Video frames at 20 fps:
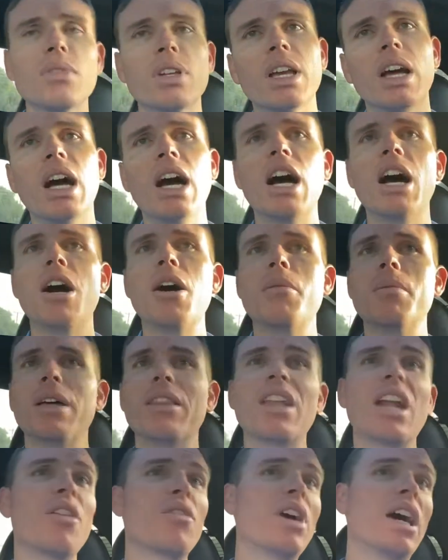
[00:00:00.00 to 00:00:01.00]
Um,
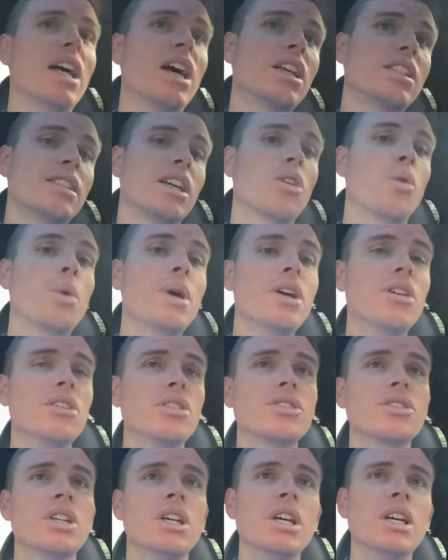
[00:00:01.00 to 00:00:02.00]
and then I've got a set of
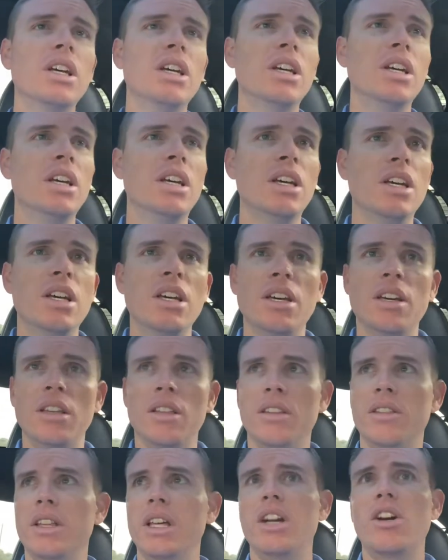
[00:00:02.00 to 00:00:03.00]
wheels
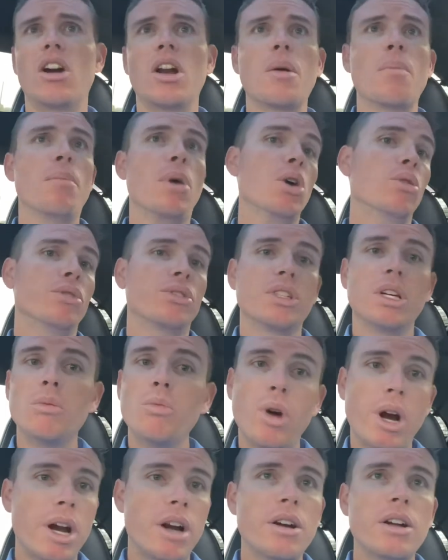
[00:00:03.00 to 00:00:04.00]
that are on a boat
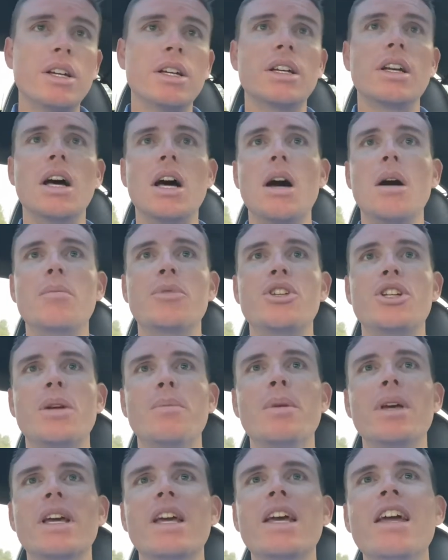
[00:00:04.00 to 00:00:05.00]
somewhere, um,
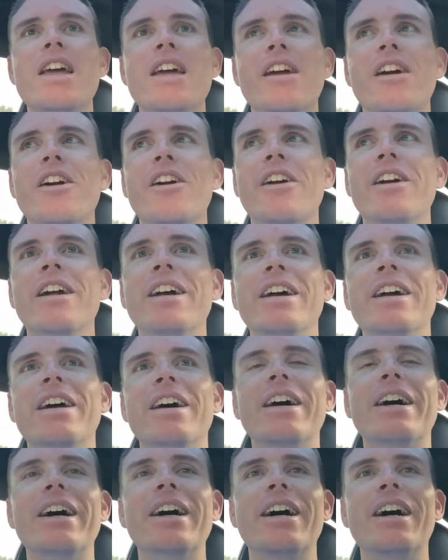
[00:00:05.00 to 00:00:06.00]
shipping here.
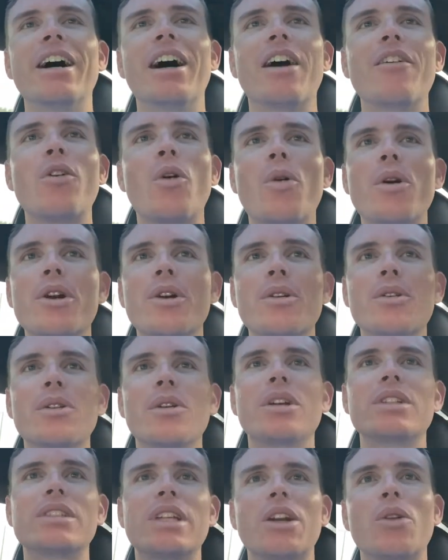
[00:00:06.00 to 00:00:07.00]
Uh, I've ordered
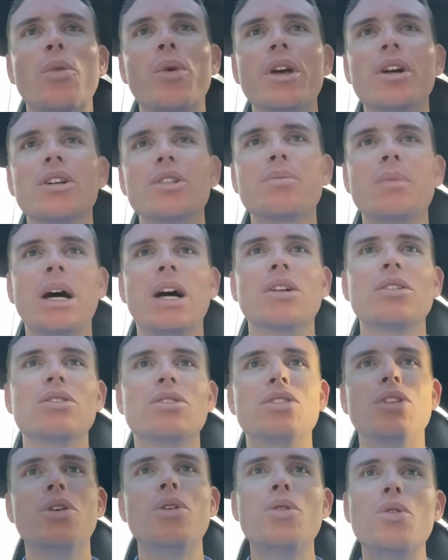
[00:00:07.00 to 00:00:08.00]
a set of wheels about
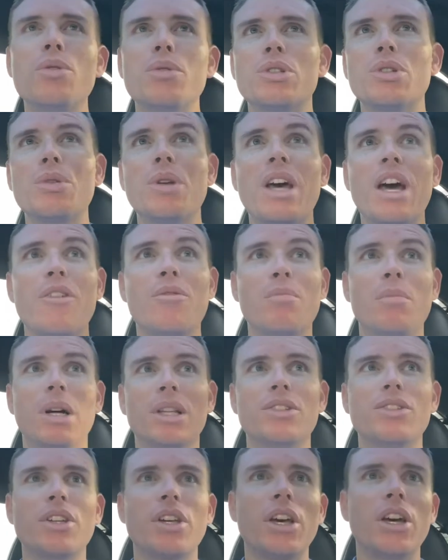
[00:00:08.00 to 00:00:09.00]
two, two and a half
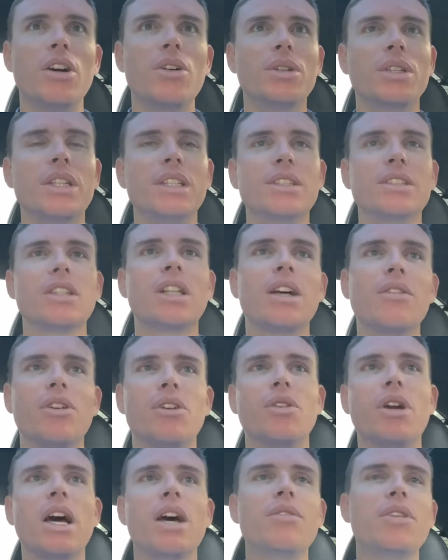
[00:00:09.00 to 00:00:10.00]
months ago, and they still haven't
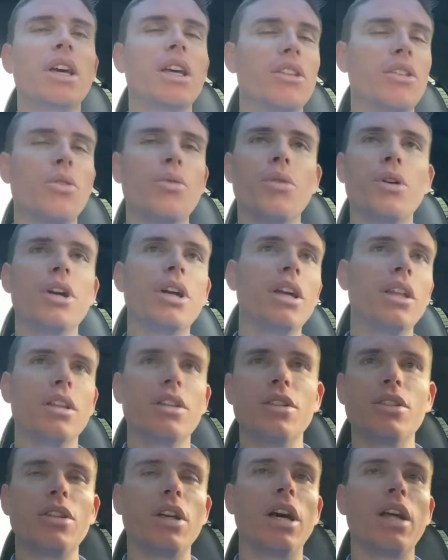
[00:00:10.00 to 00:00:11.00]
arrived yet. Don't worry,
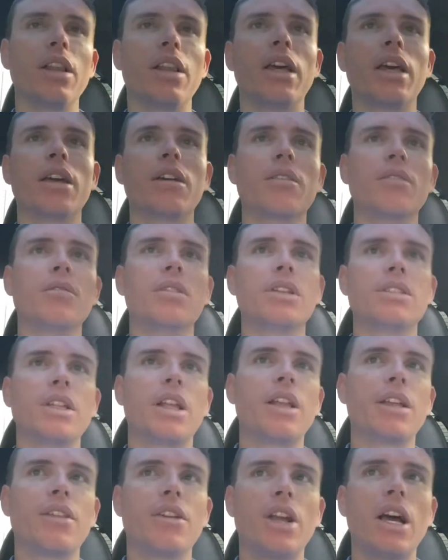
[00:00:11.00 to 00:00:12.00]
there's not like, it's not
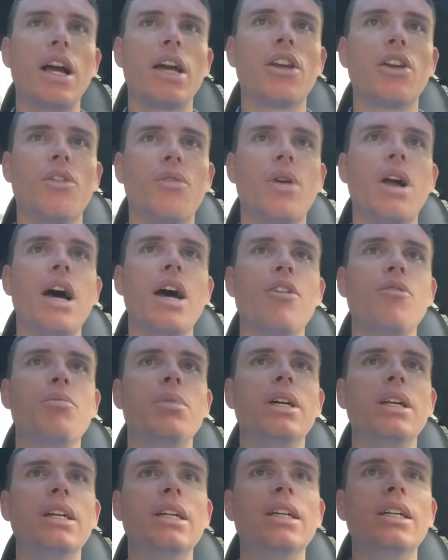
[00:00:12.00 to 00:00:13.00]
like they're not gonna arrive,
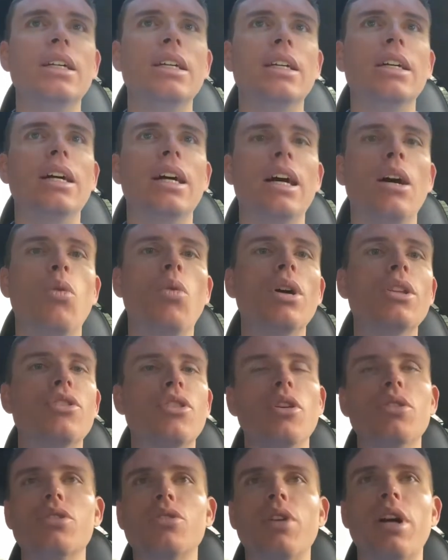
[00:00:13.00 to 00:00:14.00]
but uh, once
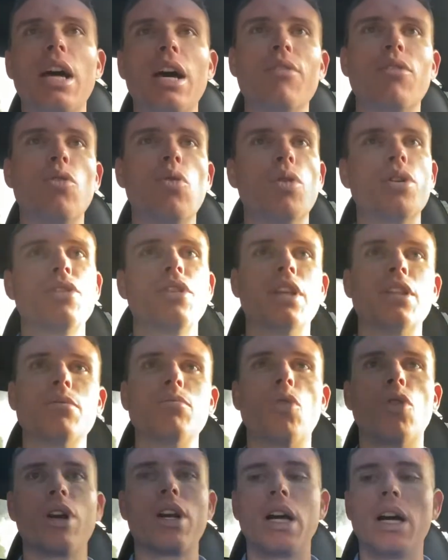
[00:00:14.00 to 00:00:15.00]
those arrive, of course, that's
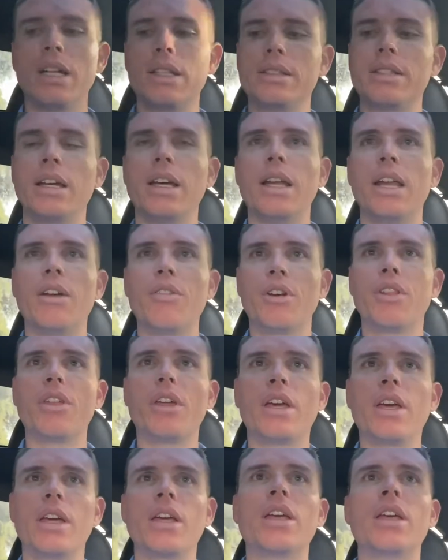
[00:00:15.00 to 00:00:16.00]
more content and
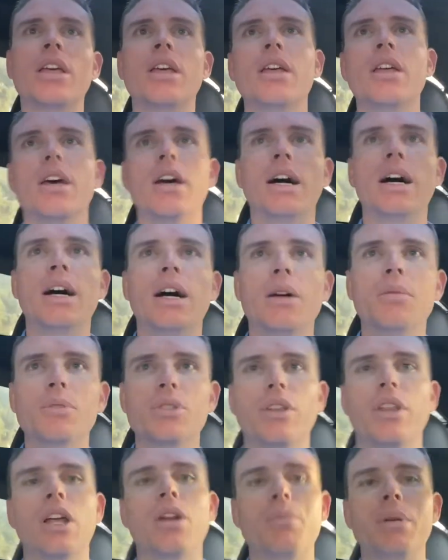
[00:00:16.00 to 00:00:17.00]
everything. Um,
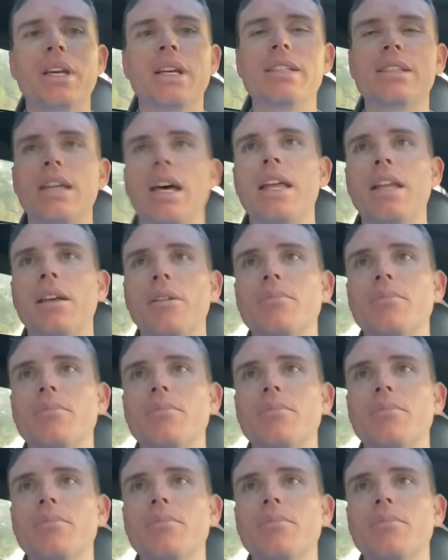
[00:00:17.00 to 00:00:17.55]
so that'll be exciting.